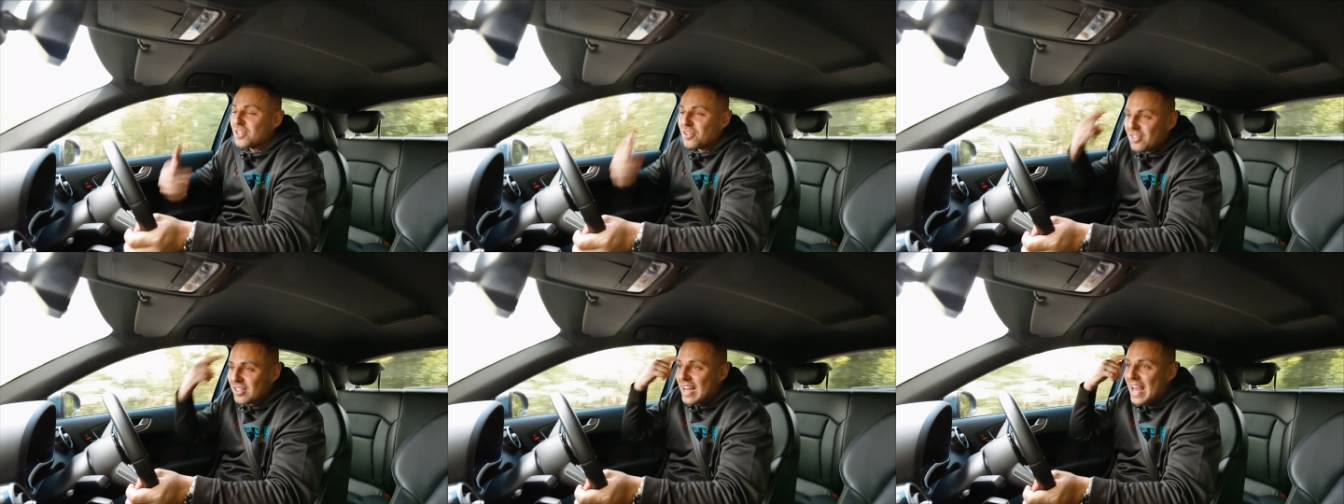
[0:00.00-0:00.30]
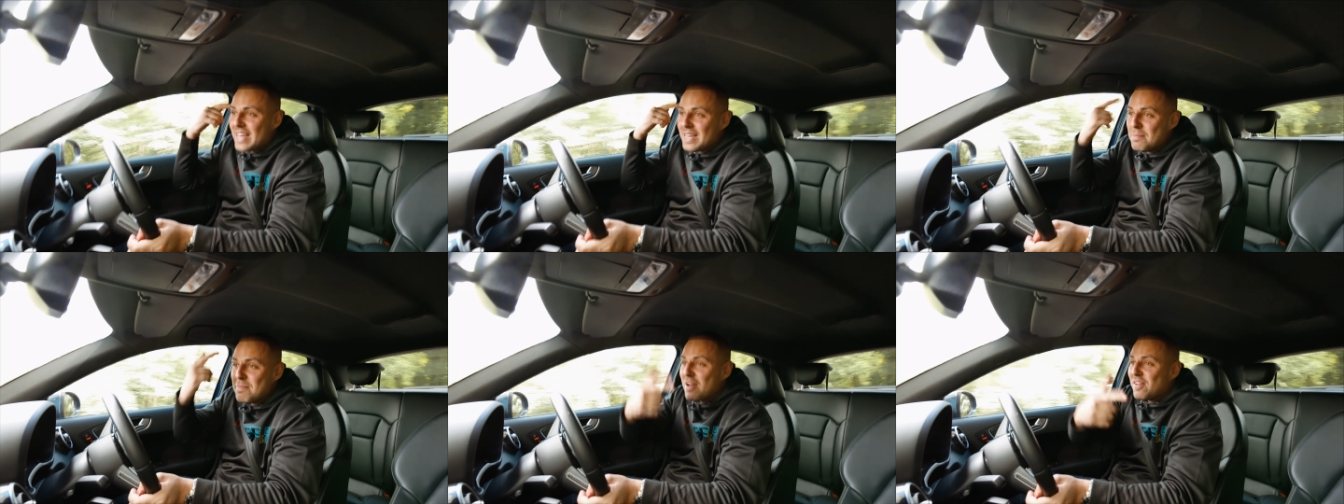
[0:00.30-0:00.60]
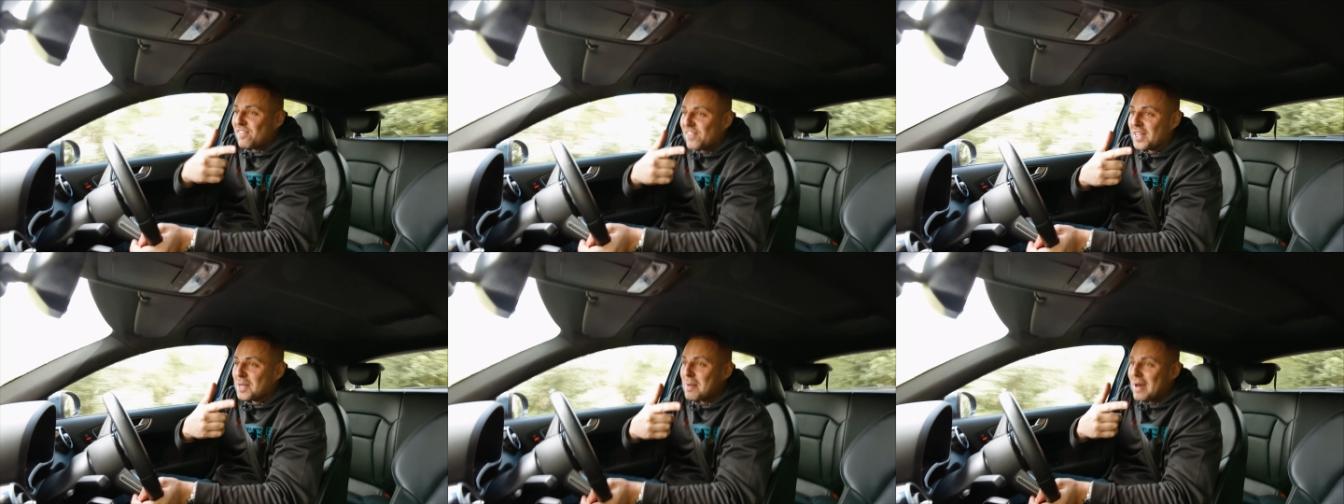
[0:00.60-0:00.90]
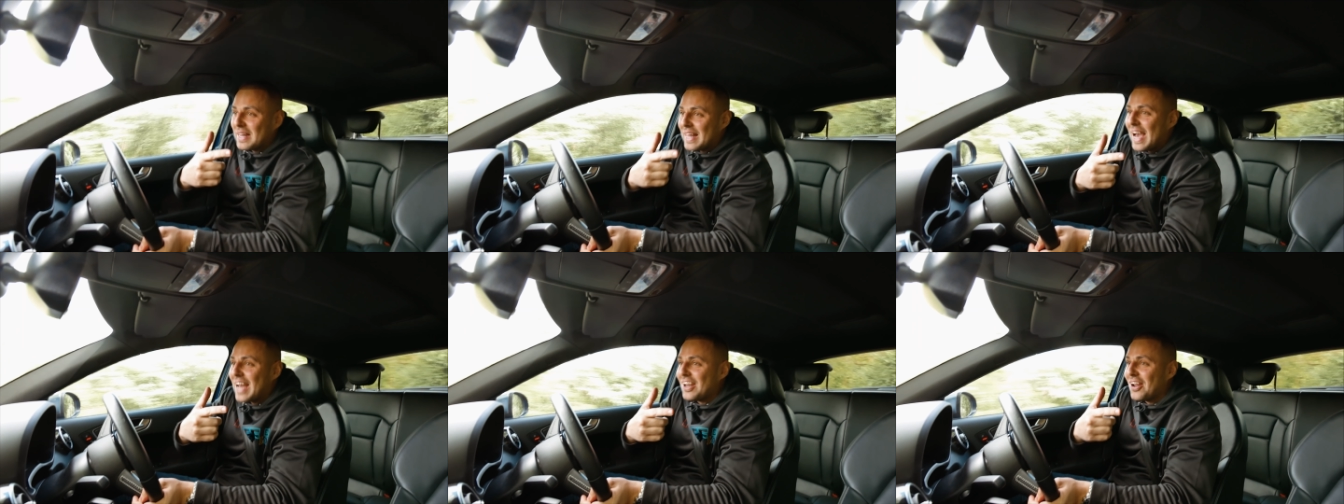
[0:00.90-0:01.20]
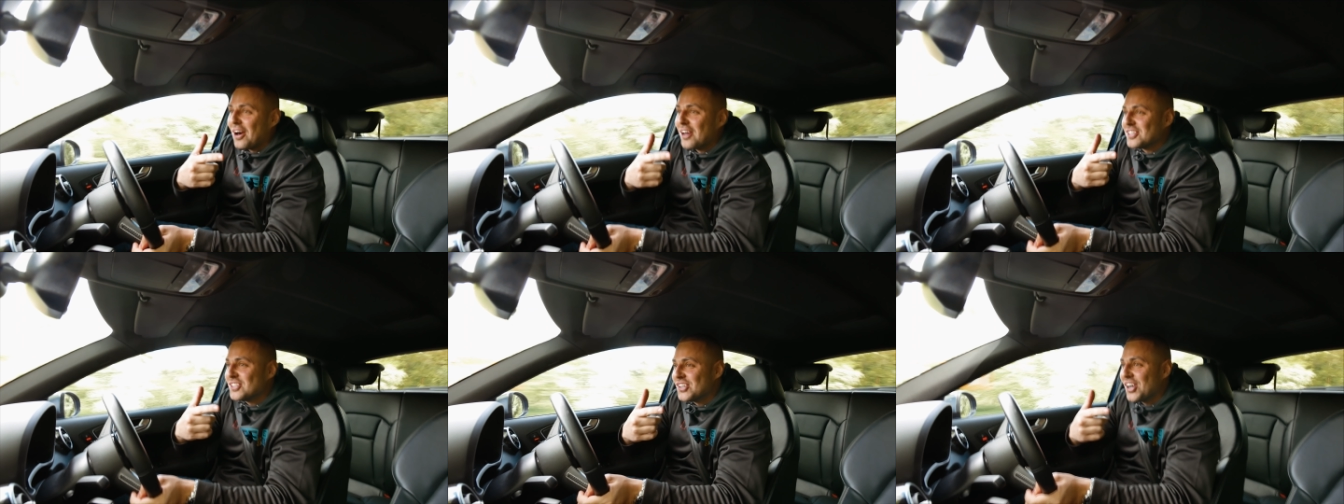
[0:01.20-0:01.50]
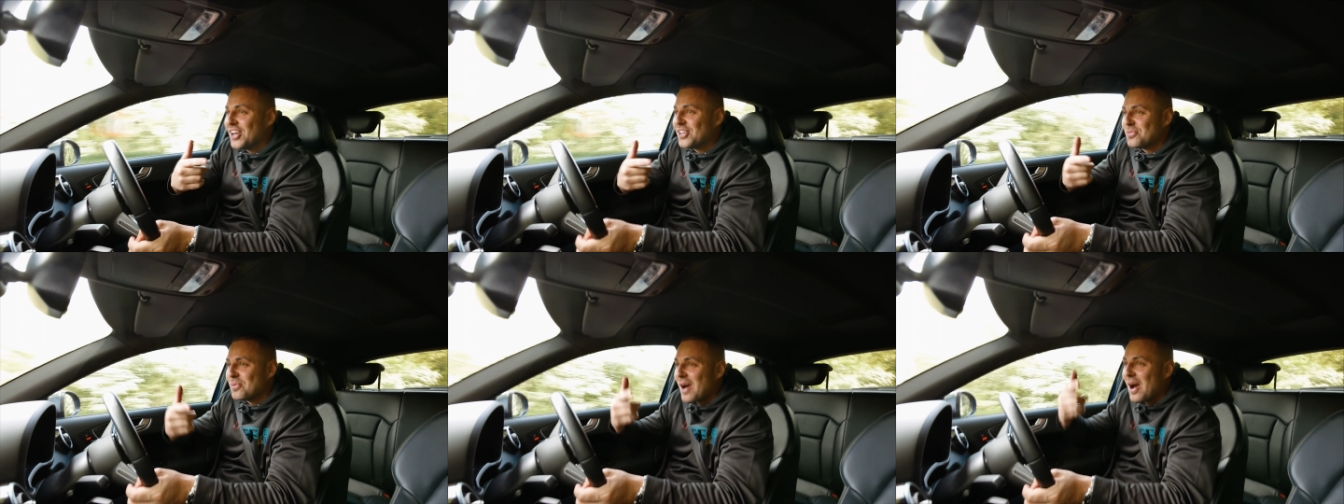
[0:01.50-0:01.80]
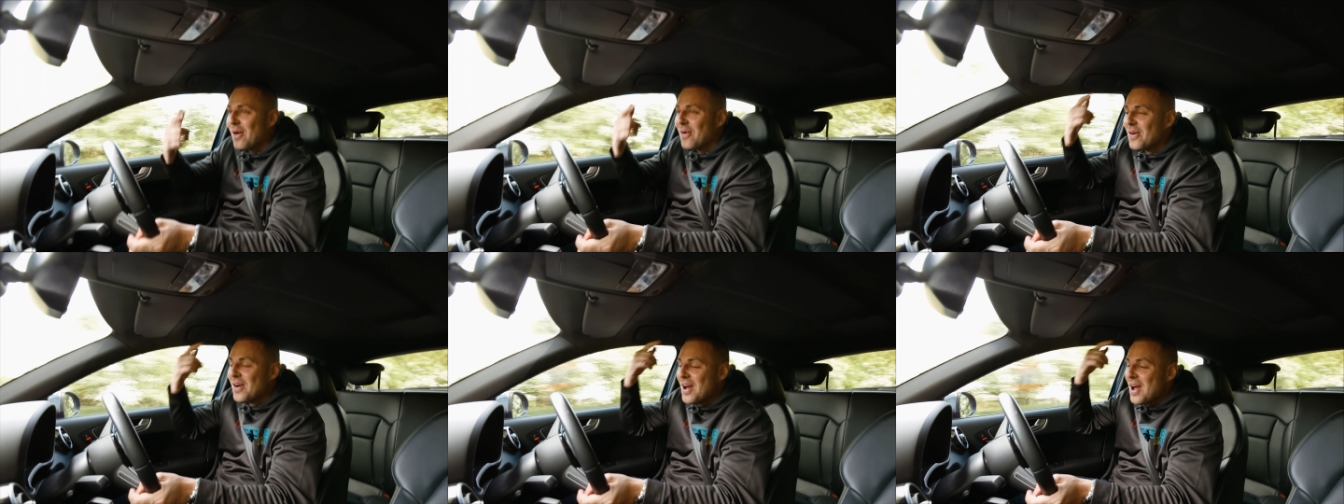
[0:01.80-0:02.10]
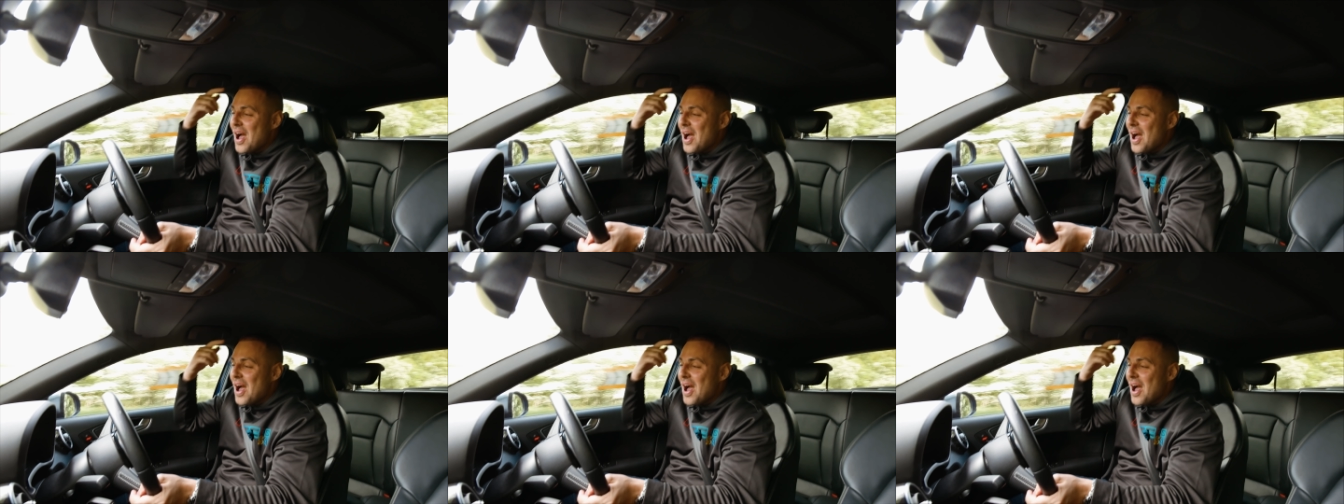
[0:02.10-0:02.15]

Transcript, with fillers: I was laying in bed thinking about that last night as well.